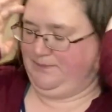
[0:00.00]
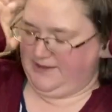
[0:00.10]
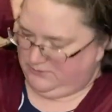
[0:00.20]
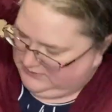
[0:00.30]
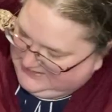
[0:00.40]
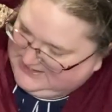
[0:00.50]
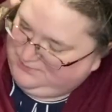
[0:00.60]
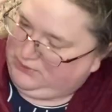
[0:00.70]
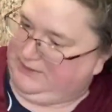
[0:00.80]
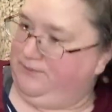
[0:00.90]
It was
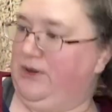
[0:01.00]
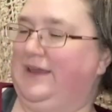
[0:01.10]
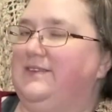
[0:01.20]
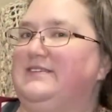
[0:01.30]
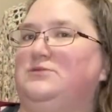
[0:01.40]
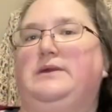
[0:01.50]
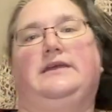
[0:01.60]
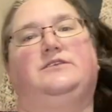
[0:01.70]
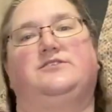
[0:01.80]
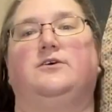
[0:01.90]
spring break this
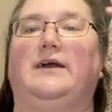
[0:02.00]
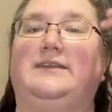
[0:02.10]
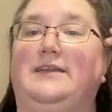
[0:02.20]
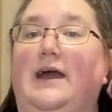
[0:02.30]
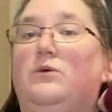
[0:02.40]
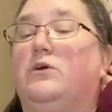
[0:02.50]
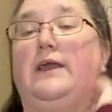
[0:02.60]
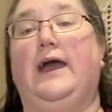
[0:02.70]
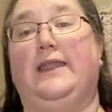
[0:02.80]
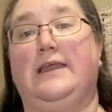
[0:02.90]
week, so I did not work
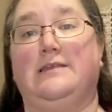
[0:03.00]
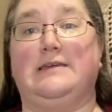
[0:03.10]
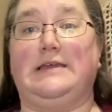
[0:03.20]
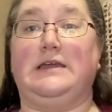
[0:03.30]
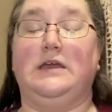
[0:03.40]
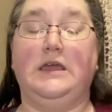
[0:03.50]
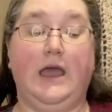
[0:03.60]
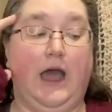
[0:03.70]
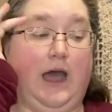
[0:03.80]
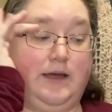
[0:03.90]
anything
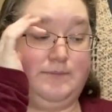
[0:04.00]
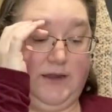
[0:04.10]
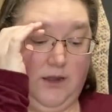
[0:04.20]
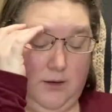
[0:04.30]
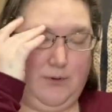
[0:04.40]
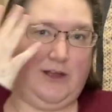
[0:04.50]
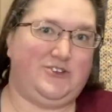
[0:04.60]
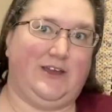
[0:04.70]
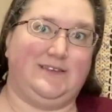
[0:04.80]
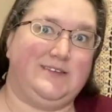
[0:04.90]
on my car
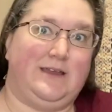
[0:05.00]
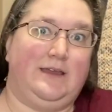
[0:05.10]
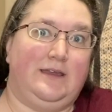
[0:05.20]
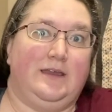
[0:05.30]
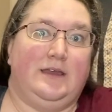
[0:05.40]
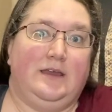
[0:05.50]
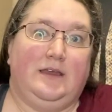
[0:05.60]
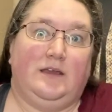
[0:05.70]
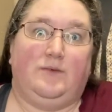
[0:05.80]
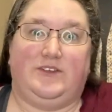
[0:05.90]
project.
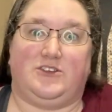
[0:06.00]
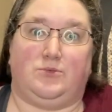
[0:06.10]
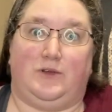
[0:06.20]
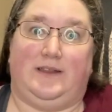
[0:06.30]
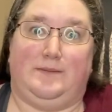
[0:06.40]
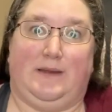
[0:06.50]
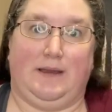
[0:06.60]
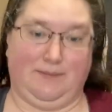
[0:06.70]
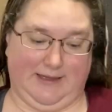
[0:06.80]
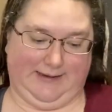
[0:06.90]
We just weren't in the
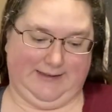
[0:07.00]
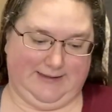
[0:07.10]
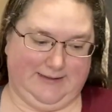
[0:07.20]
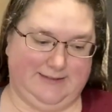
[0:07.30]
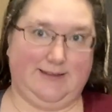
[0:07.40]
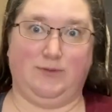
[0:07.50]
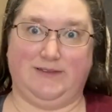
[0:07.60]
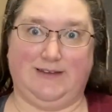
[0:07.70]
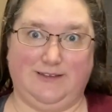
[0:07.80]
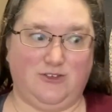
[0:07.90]
pickup line because he
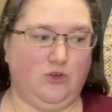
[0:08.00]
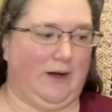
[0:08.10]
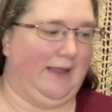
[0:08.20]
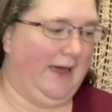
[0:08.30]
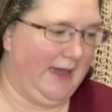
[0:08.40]
wasn't in school.